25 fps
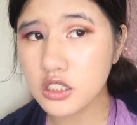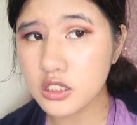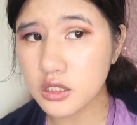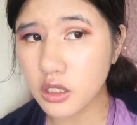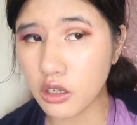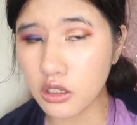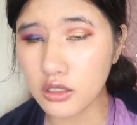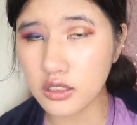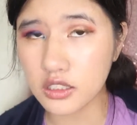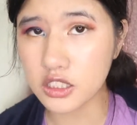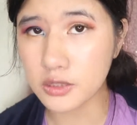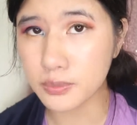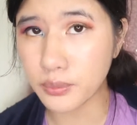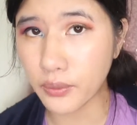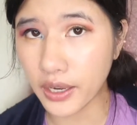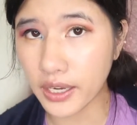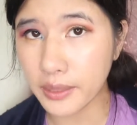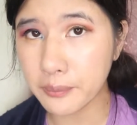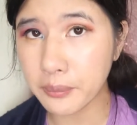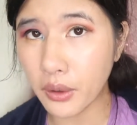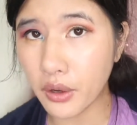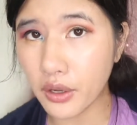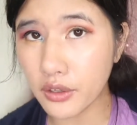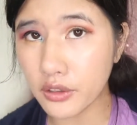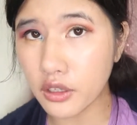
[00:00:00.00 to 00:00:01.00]
or the spray
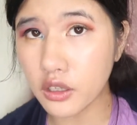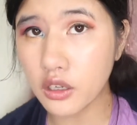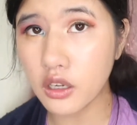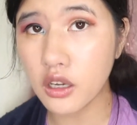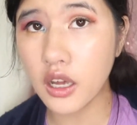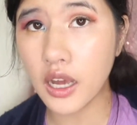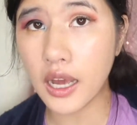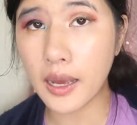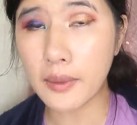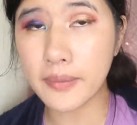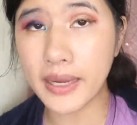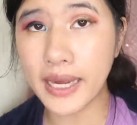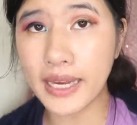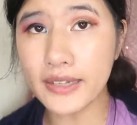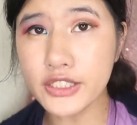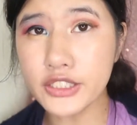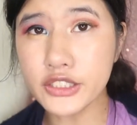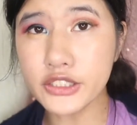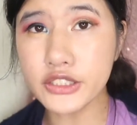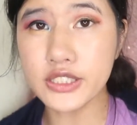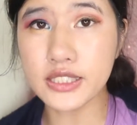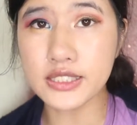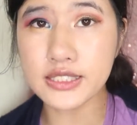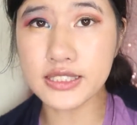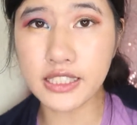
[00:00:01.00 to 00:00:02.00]
bottle. I might have to
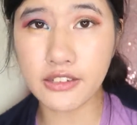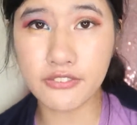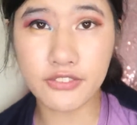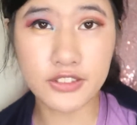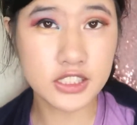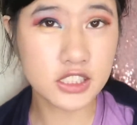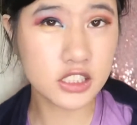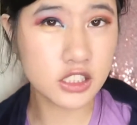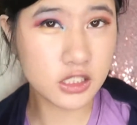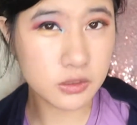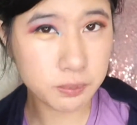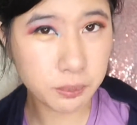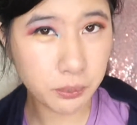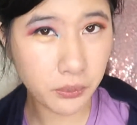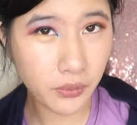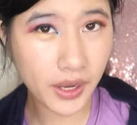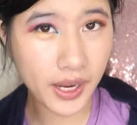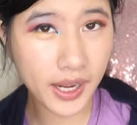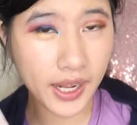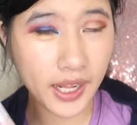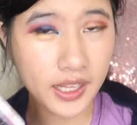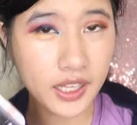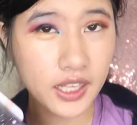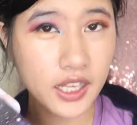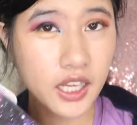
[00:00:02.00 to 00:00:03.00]
use a different
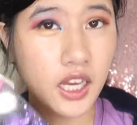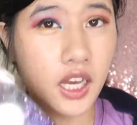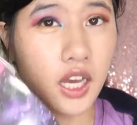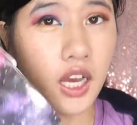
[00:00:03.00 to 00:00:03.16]
spray